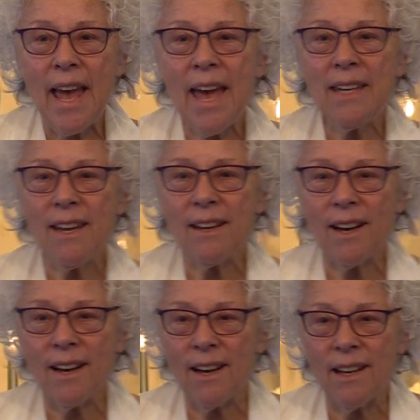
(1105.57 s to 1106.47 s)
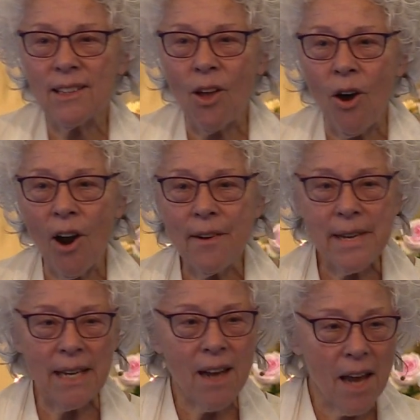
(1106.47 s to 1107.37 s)
And
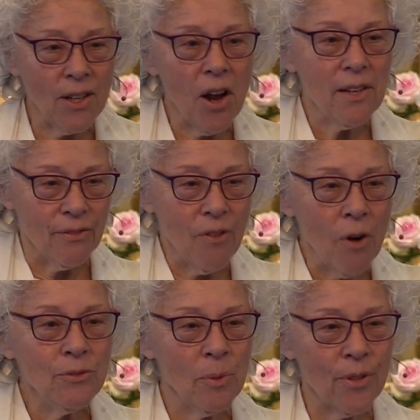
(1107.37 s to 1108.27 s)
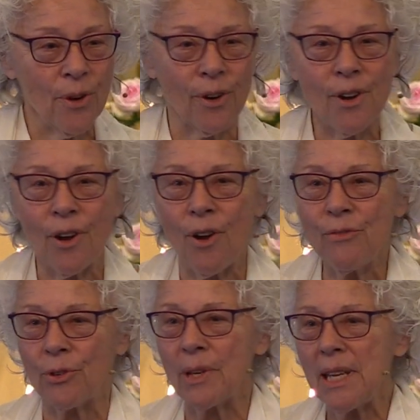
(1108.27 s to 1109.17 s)
Lahari and I got involved with her
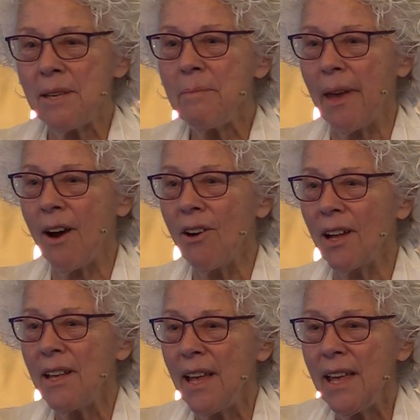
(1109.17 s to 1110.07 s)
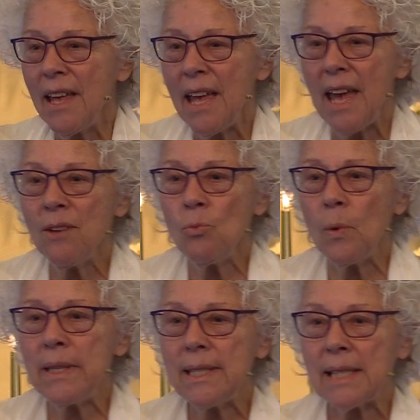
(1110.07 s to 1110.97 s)
over email, and
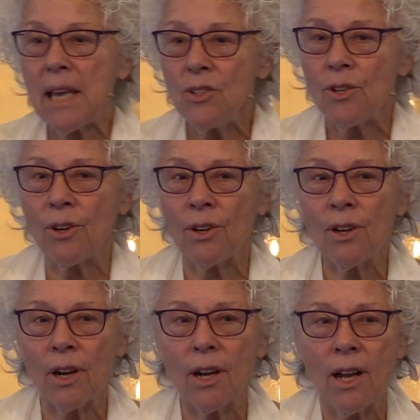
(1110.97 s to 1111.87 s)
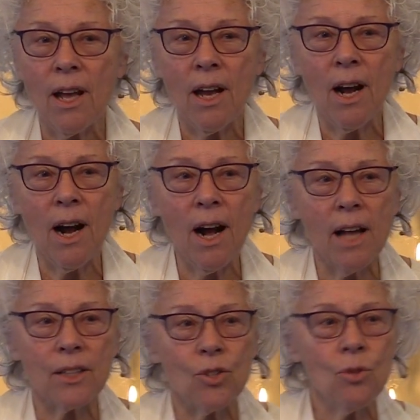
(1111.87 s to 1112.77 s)
we sent her
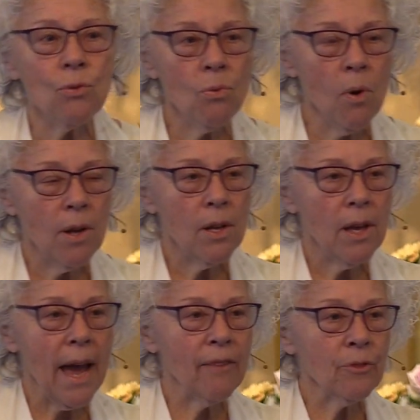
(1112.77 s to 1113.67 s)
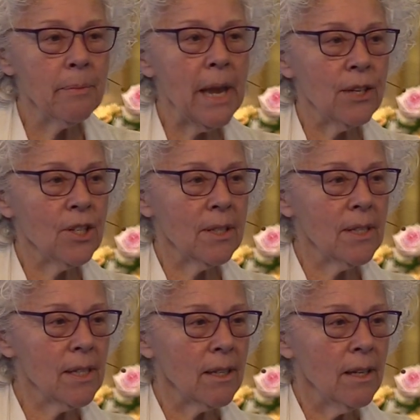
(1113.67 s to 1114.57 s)
uh, two
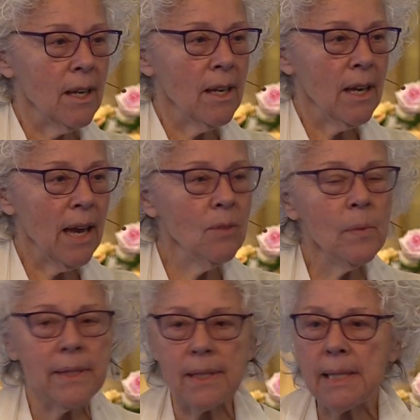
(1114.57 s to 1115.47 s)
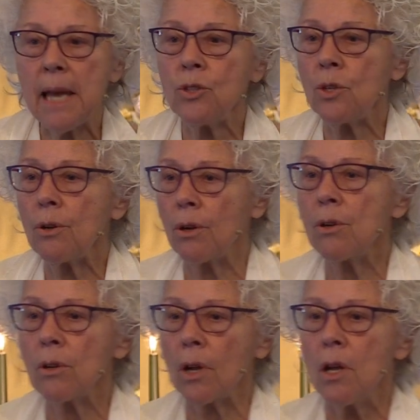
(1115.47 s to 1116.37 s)
affirmations. And we said to
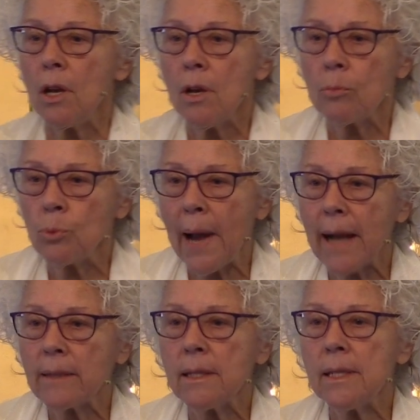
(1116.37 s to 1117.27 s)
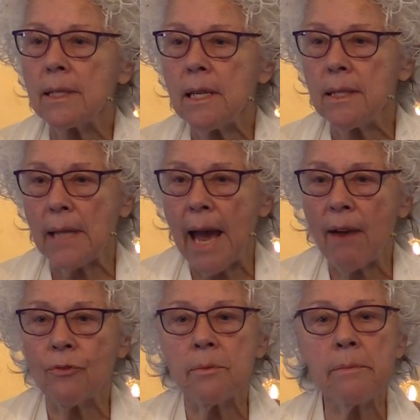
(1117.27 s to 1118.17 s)
her, practice these
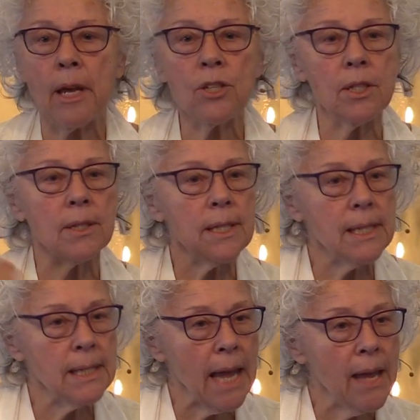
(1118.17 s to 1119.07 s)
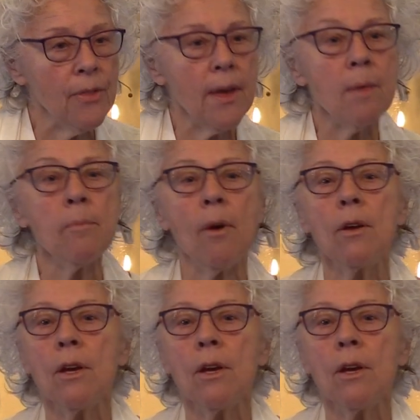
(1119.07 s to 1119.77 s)
affirmations, say them